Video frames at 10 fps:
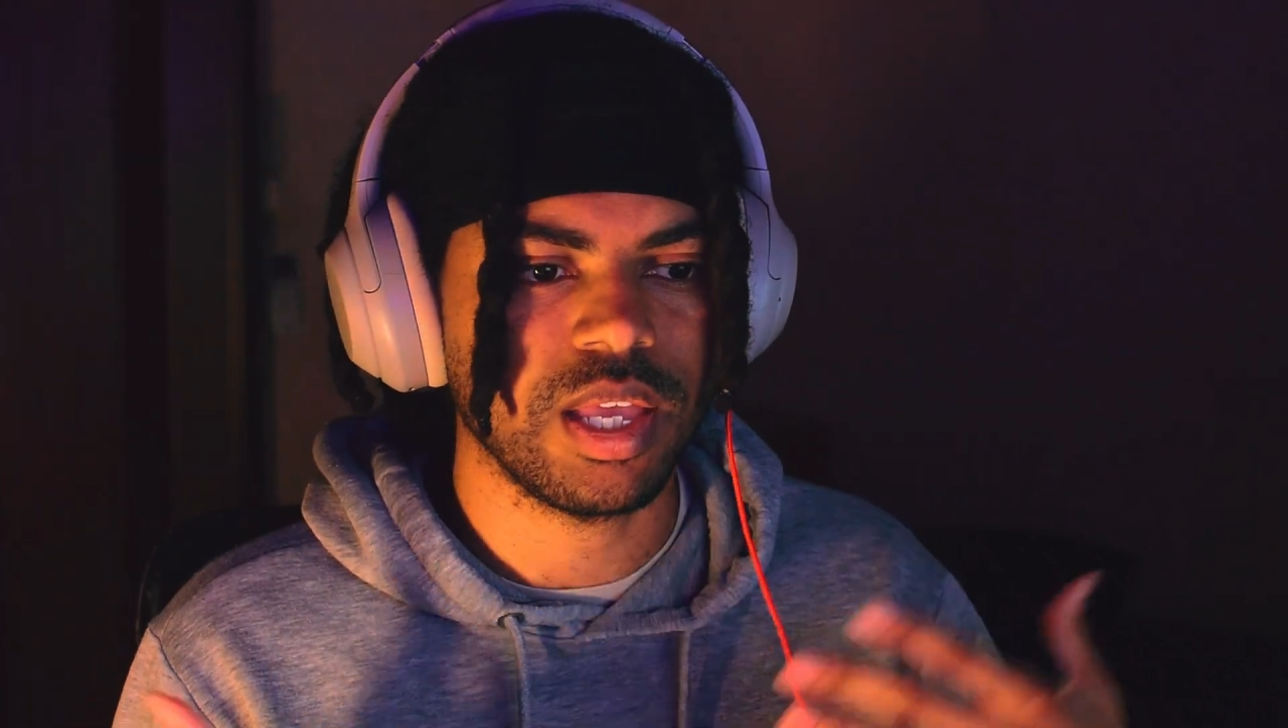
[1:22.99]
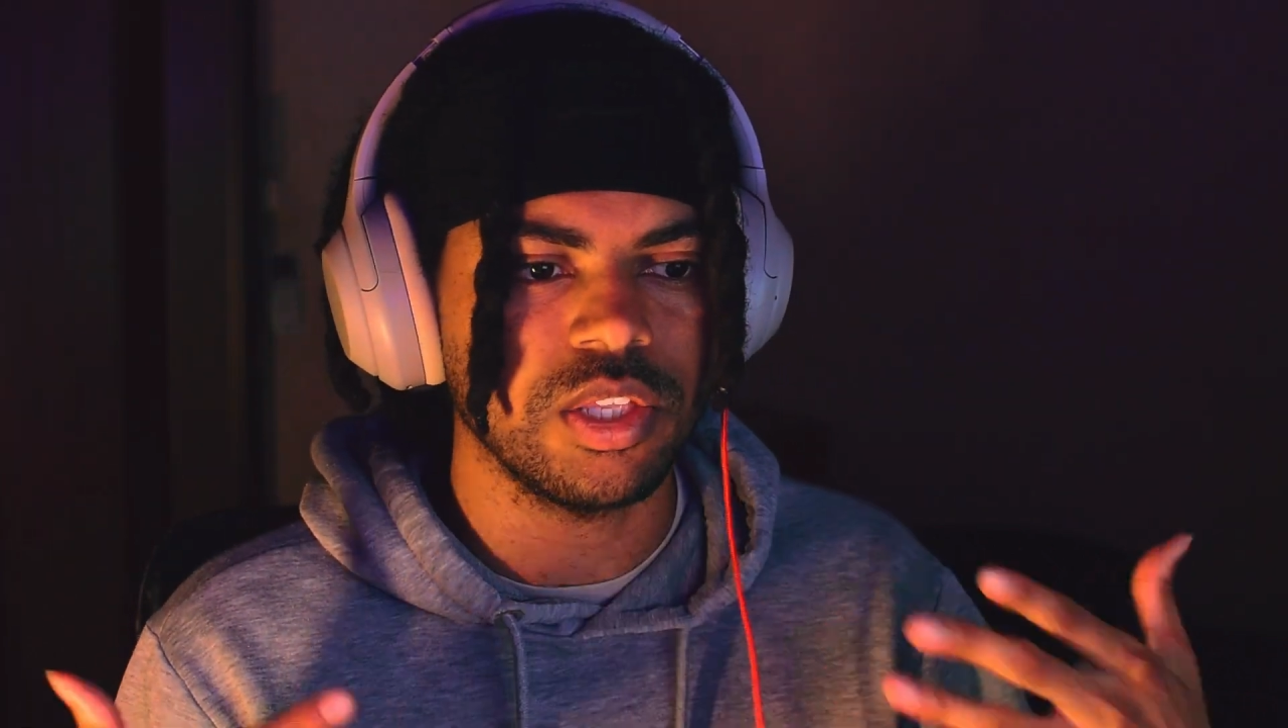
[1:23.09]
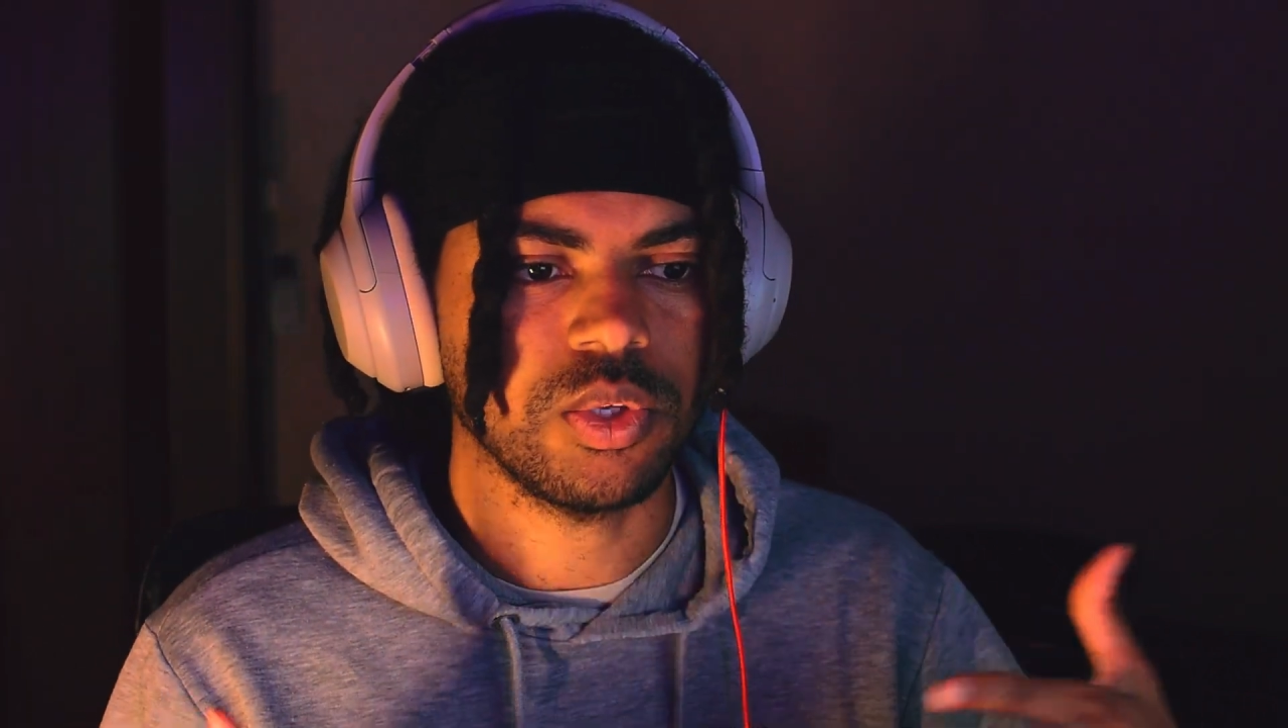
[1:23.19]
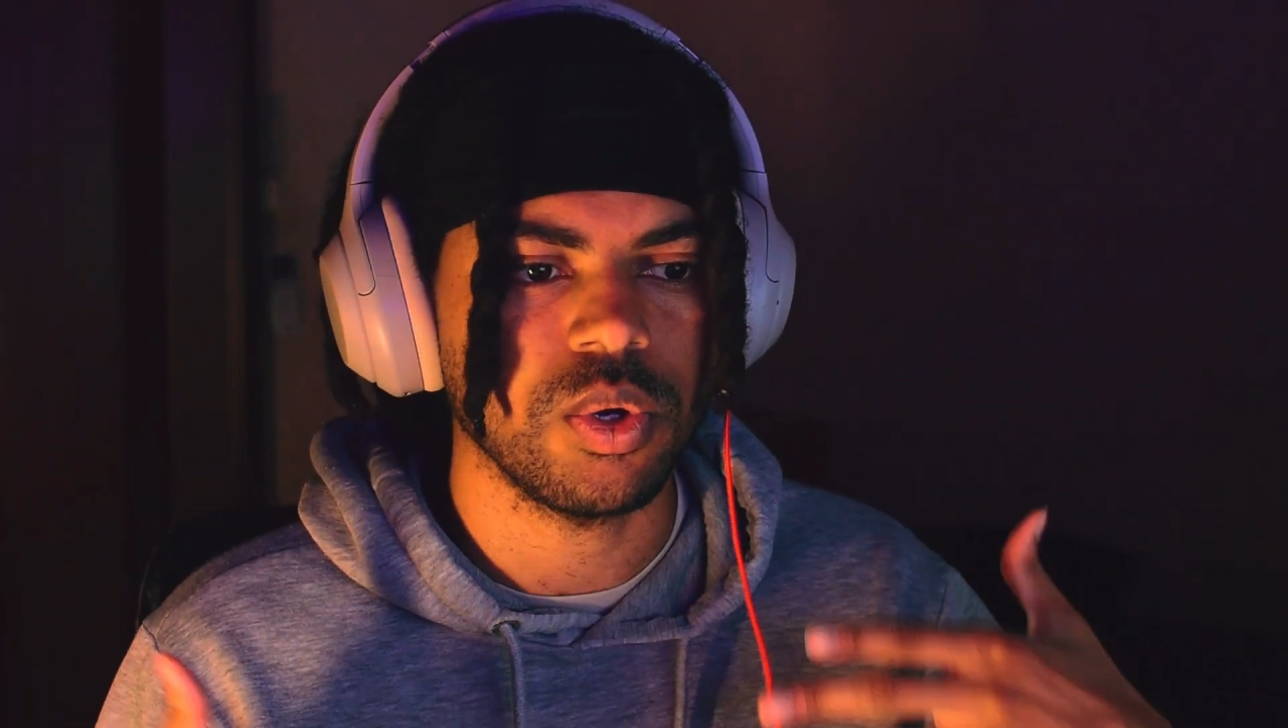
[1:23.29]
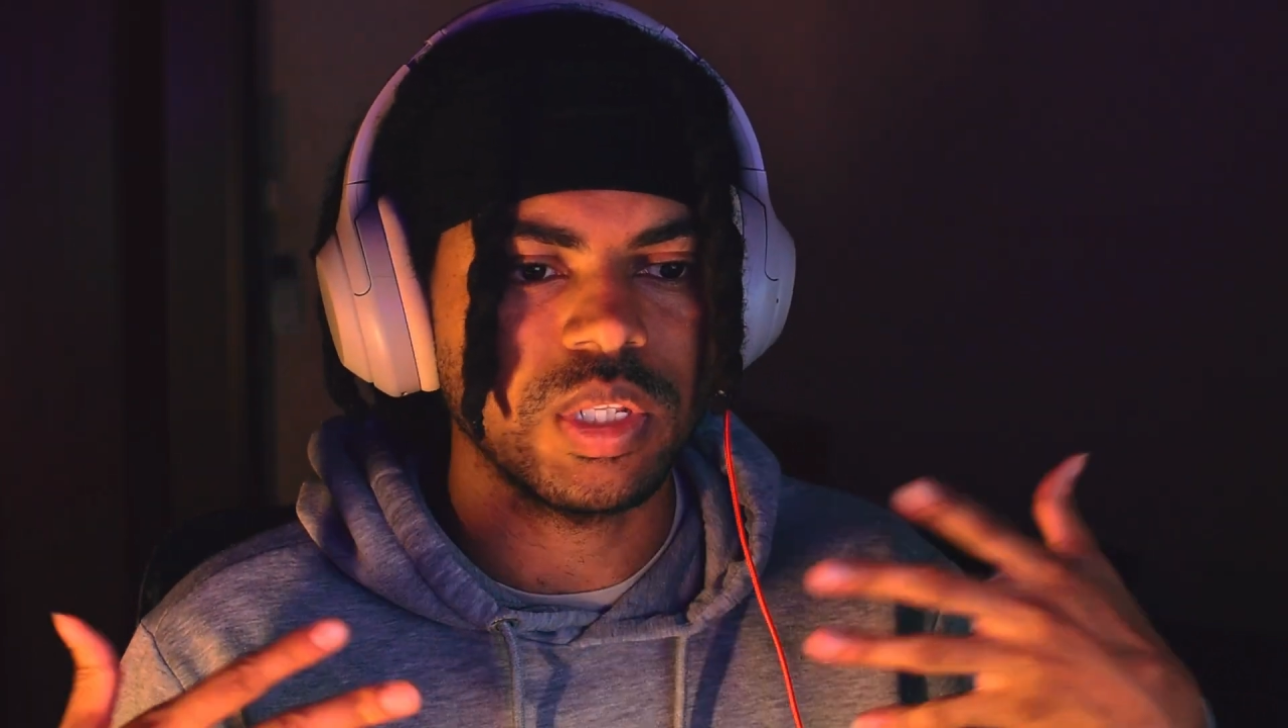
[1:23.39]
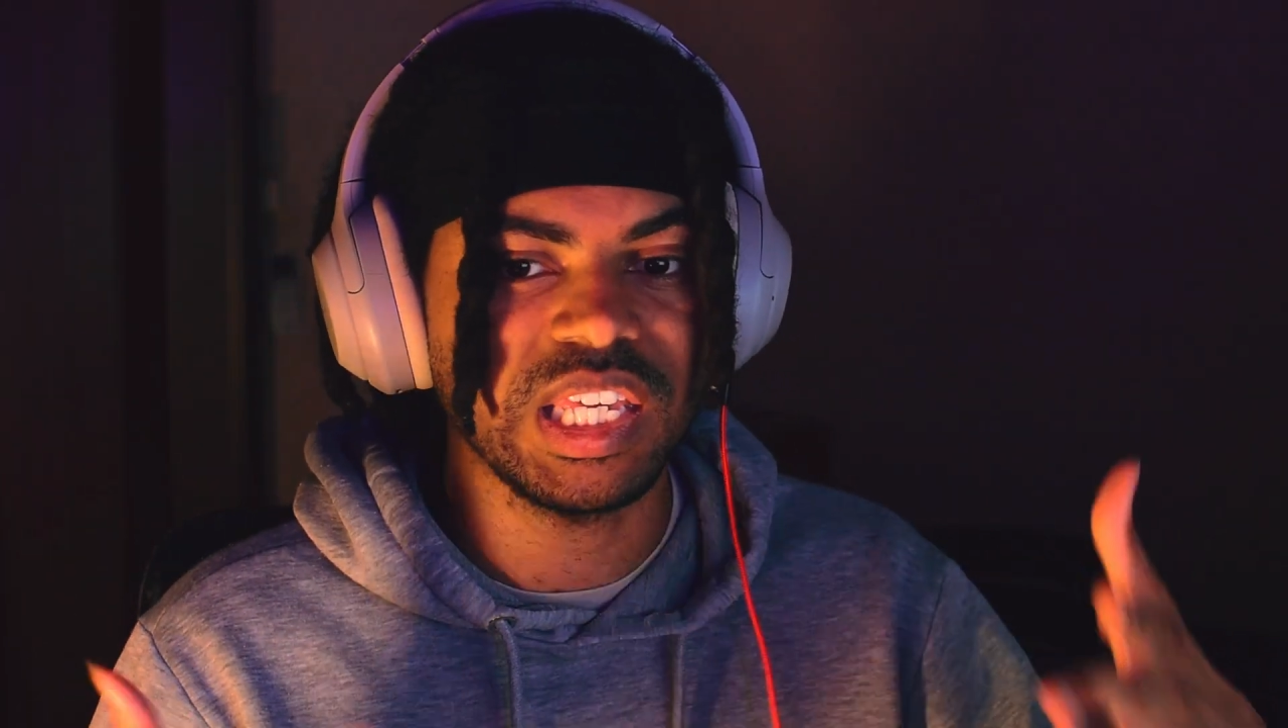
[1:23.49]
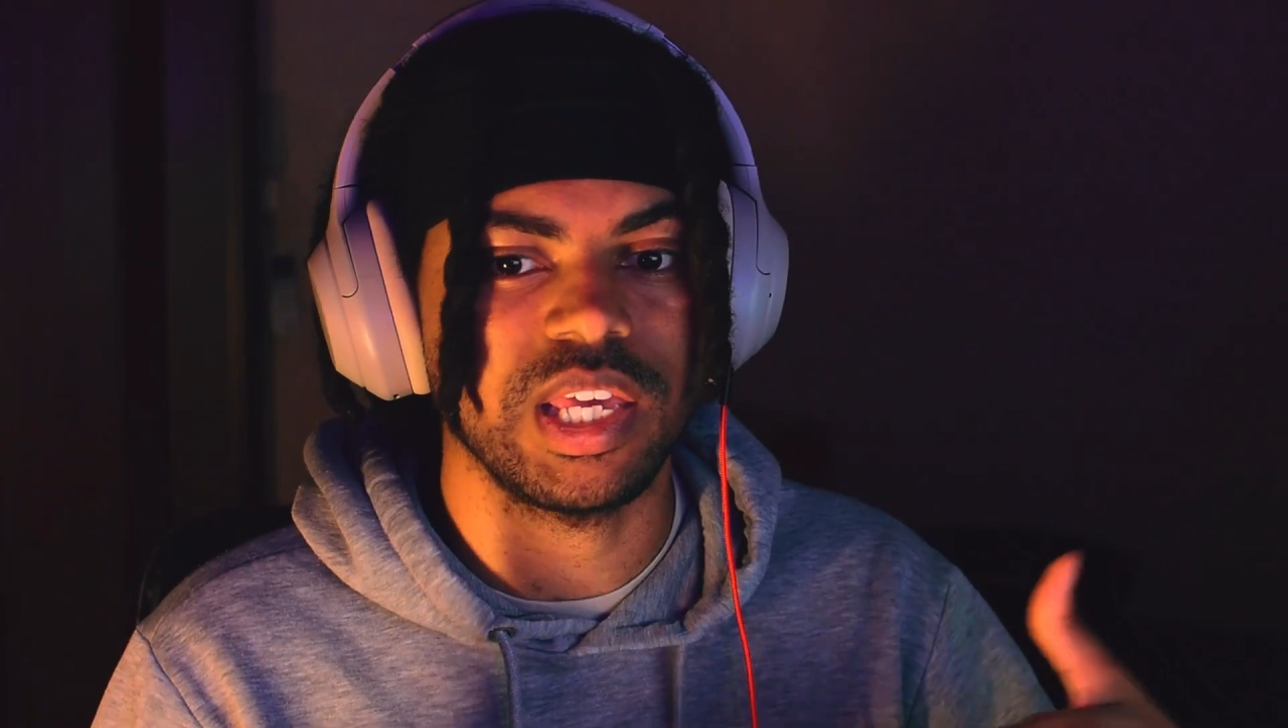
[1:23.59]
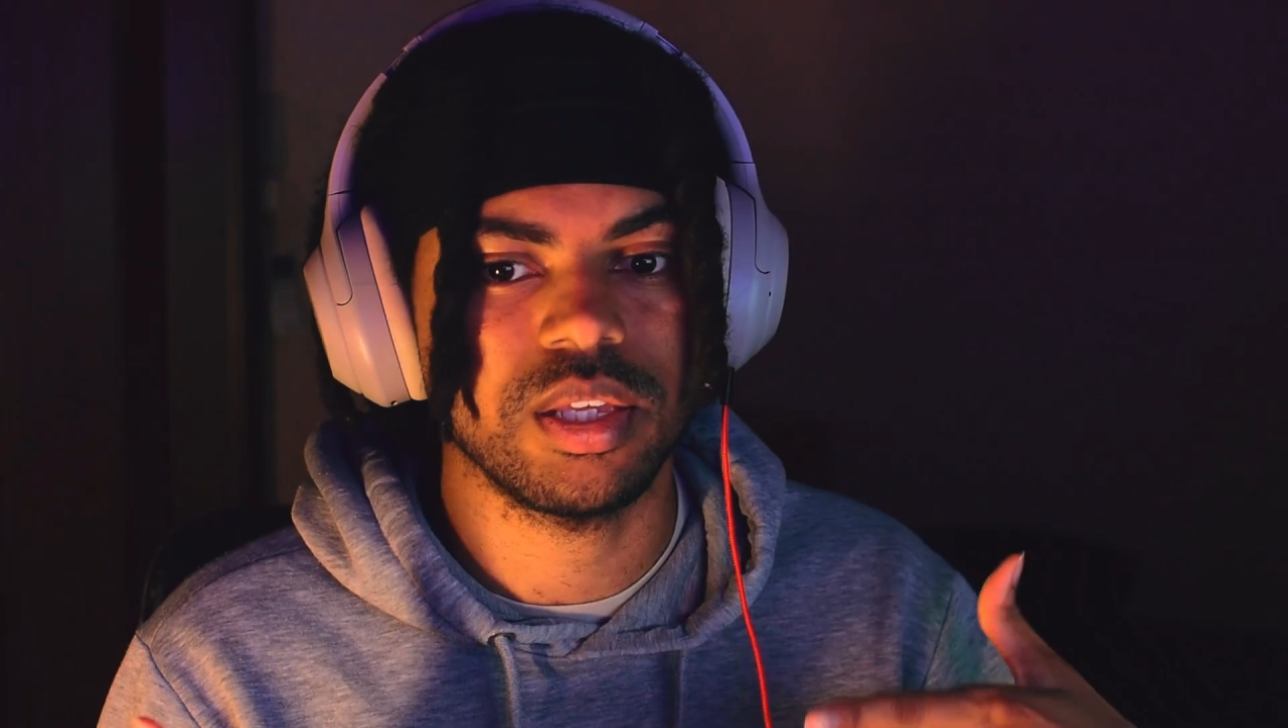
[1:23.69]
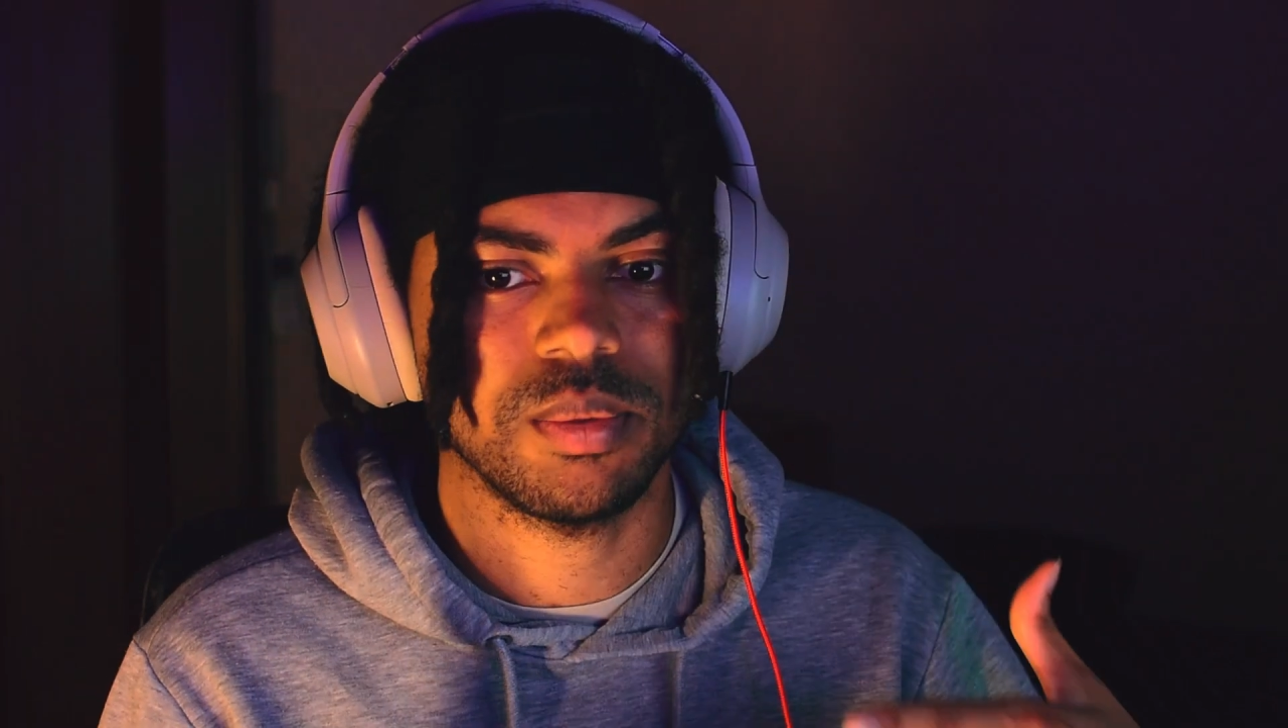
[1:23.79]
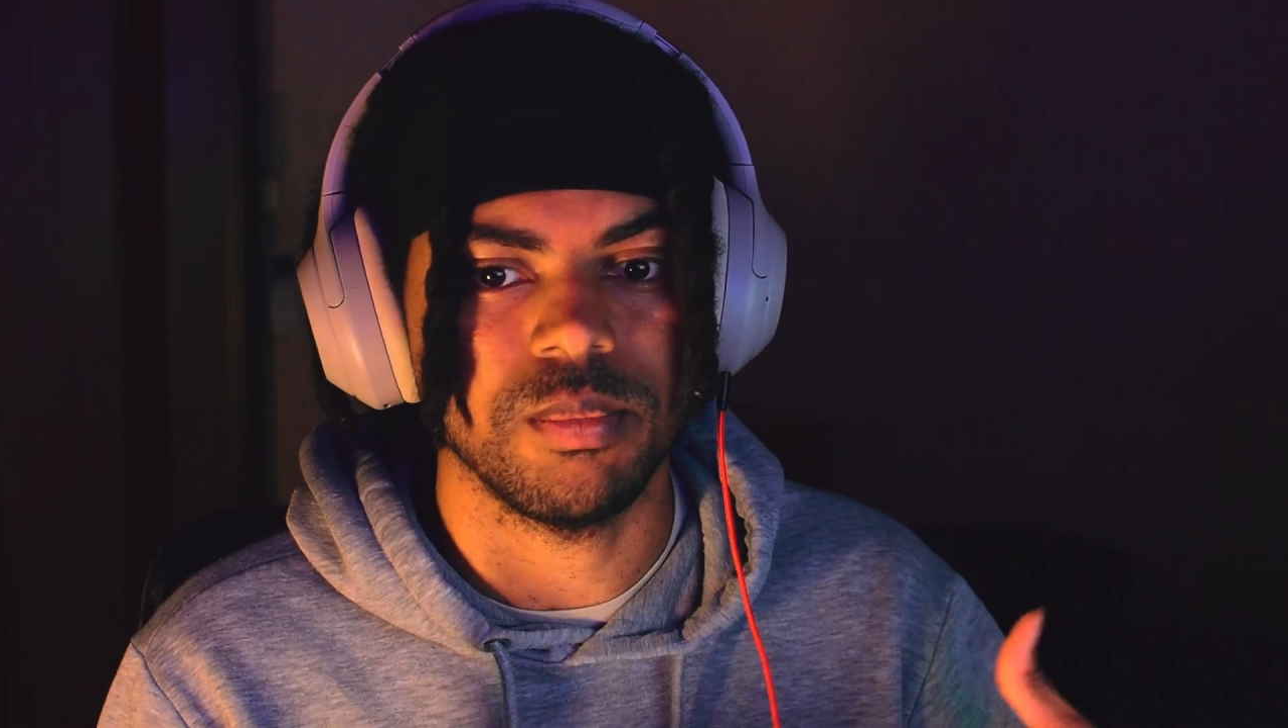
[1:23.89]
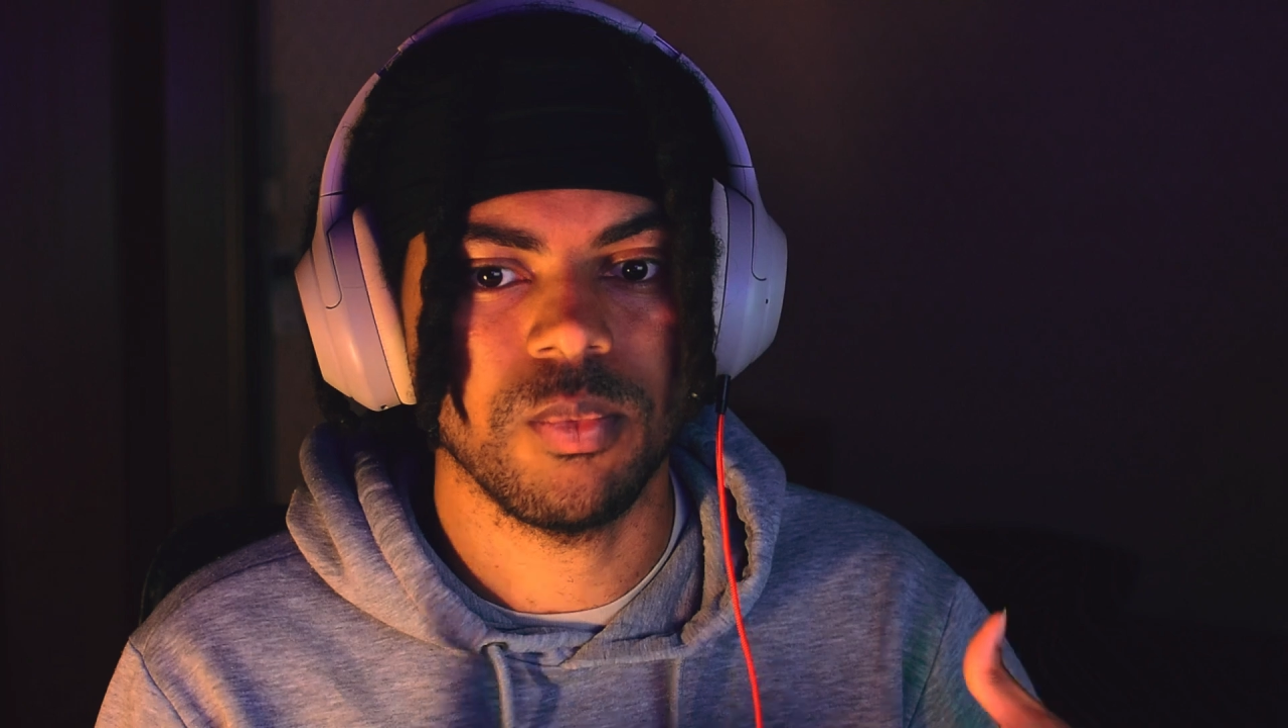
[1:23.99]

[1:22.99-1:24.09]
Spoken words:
and you only get